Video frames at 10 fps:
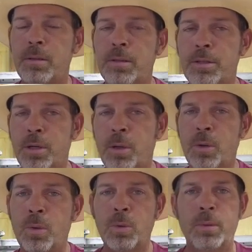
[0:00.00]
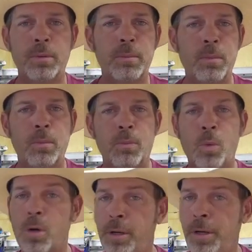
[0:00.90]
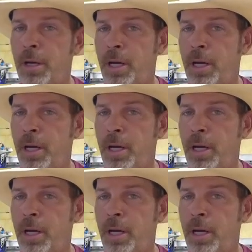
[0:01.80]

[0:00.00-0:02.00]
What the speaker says: So, one,